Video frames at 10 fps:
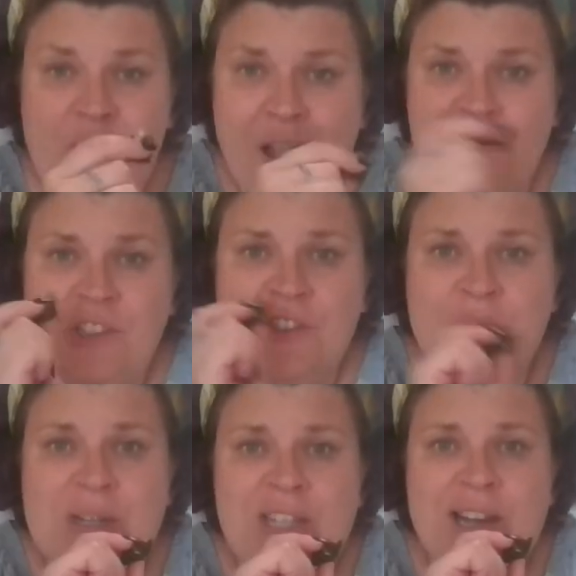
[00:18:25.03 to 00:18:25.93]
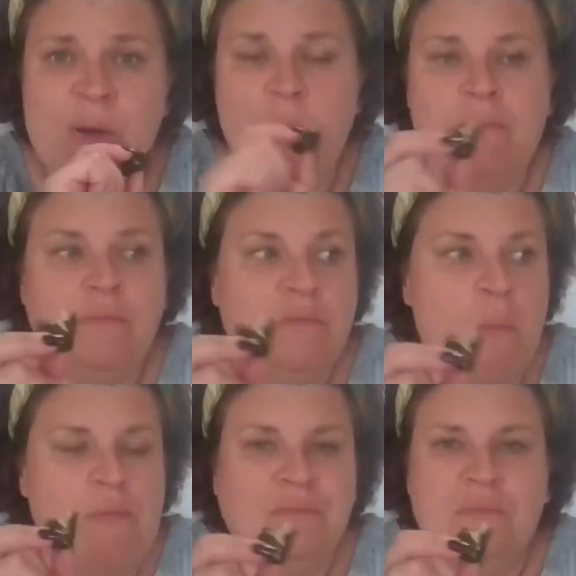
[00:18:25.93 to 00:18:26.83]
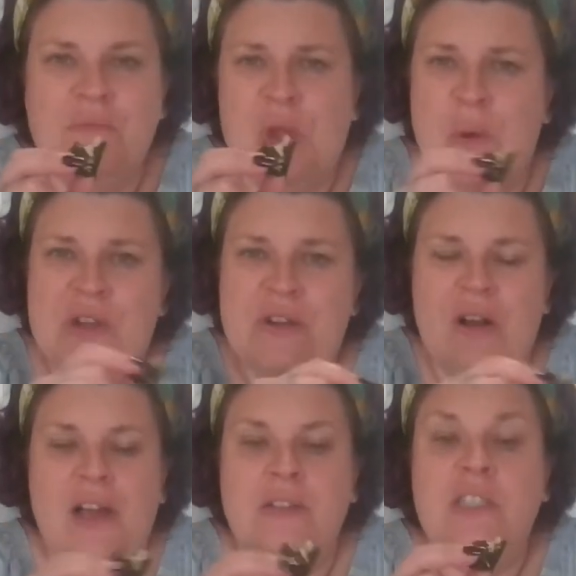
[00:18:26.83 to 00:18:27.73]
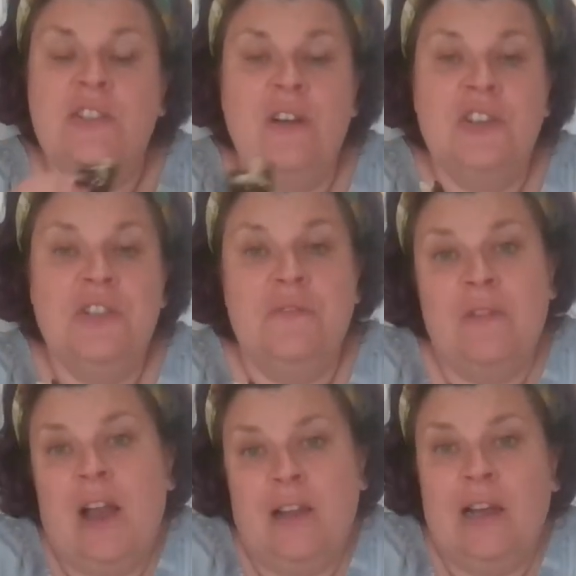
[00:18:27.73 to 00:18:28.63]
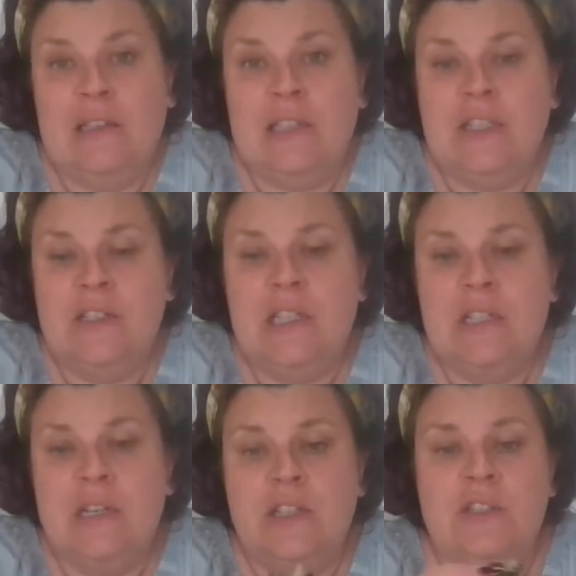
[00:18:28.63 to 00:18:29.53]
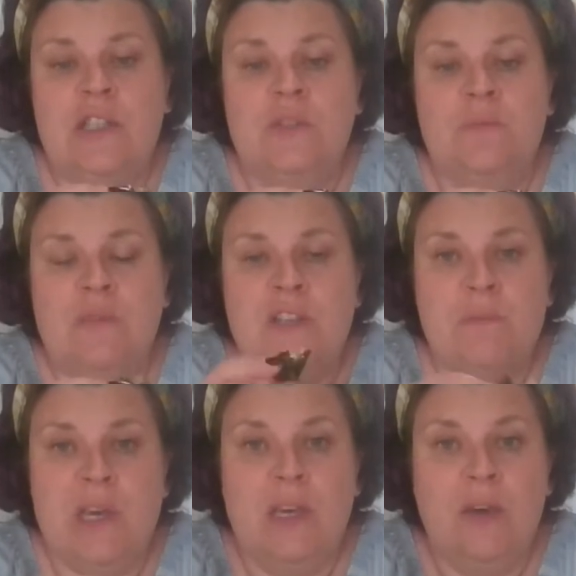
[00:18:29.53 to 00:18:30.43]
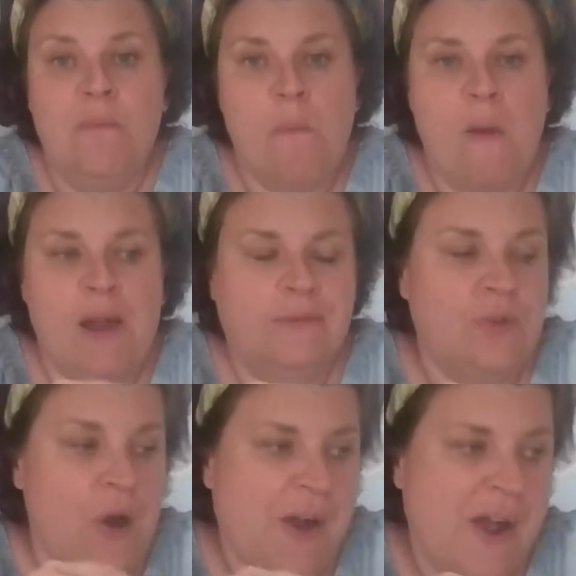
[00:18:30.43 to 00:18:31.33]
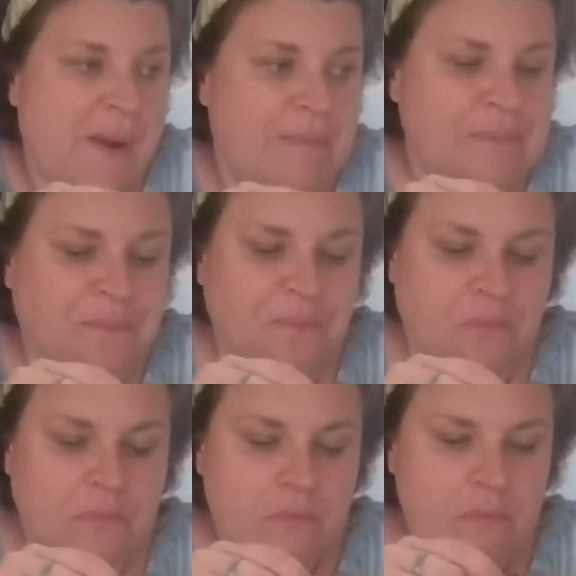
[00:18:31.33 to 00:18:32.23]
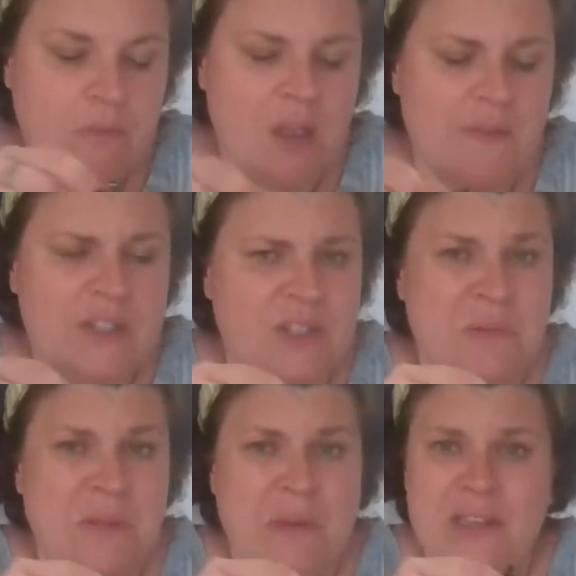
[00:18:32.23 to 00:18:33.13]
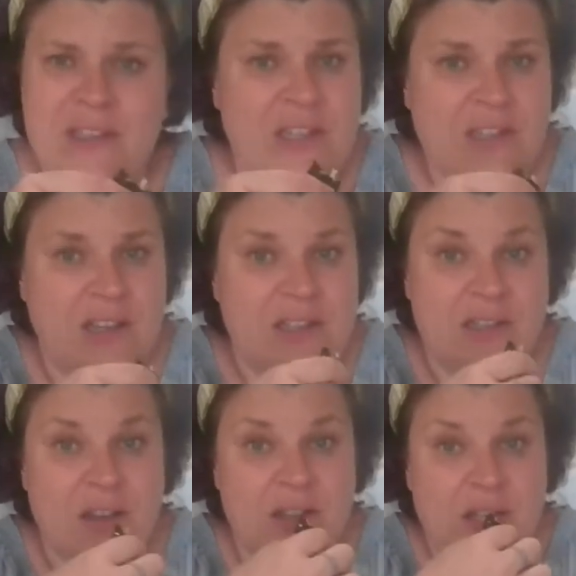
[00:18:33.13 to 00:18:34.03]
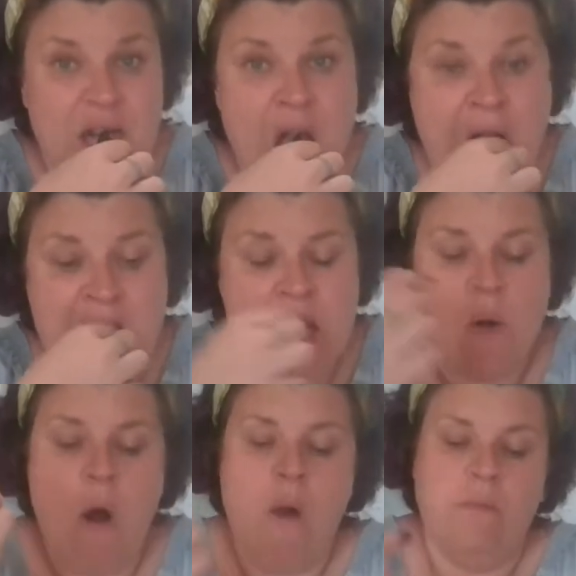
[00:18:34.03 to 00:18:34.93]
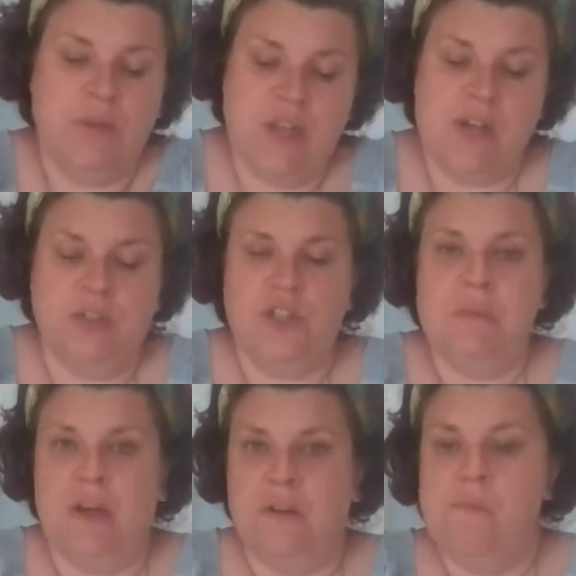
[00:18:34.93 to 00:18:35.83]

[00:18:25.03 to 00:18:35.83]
he just spat it out. No, he don't like. These are actually, I like these. These are nice. This make. I've had some other makes and they taste disgusting, but they're not too bad.